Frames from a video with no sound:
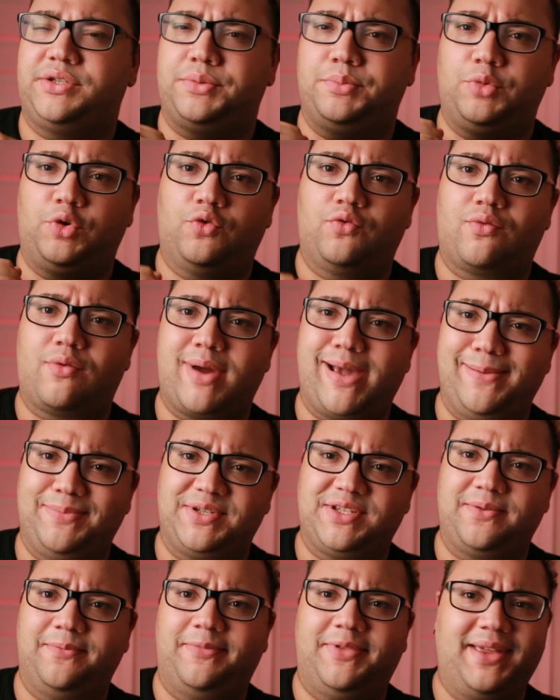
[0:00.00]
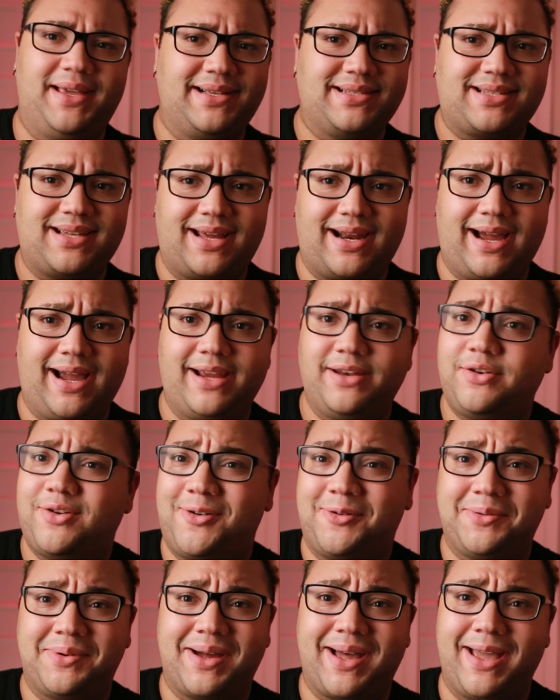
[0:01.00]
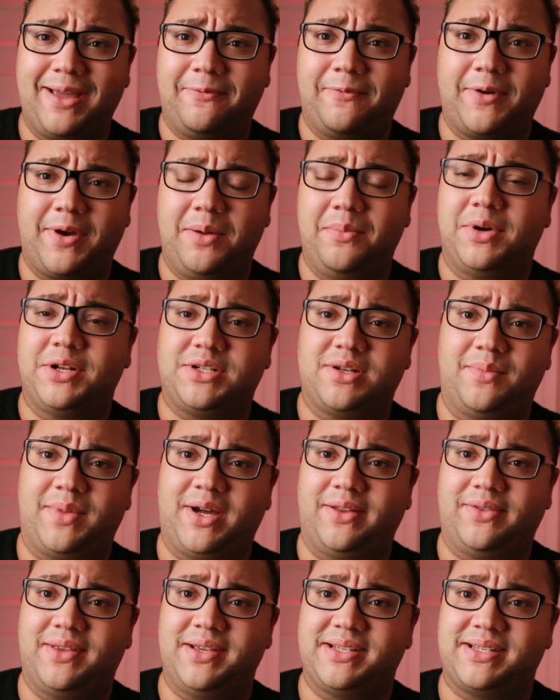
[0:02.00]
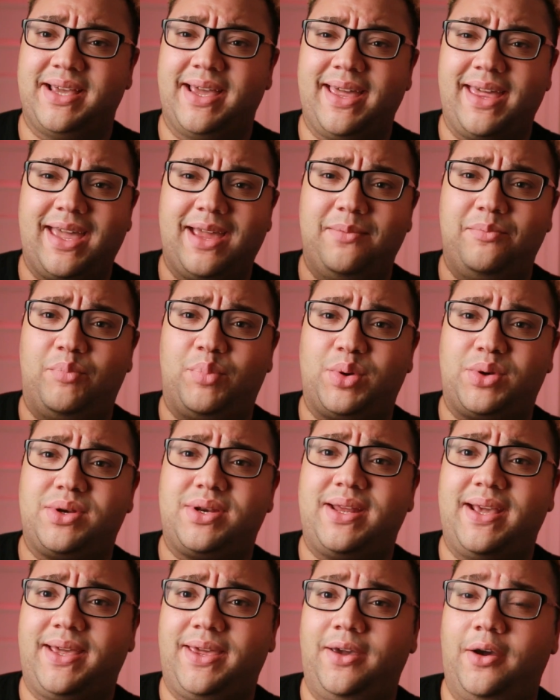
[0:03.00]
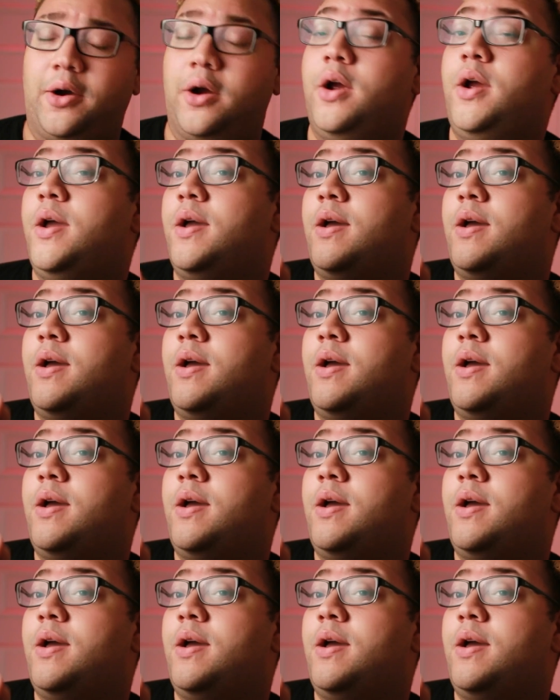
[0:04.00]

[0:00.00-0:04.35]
some gripes, some things that I don't like very much about this in particular.